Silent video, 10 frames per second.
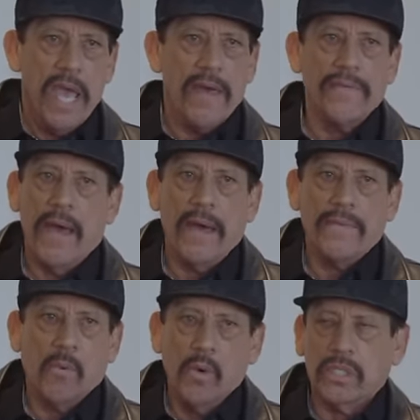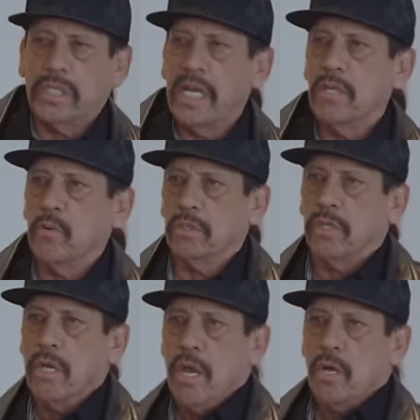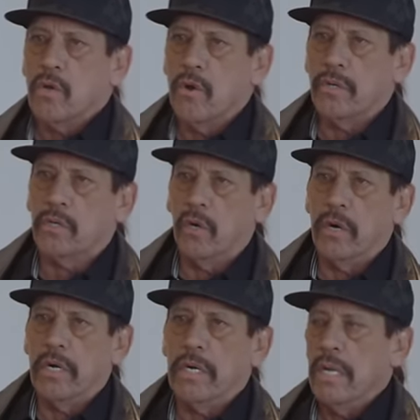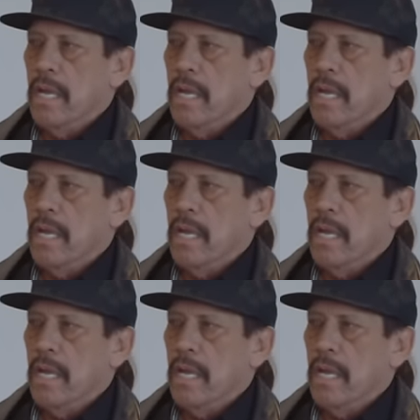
And the worst thing in the world is go to court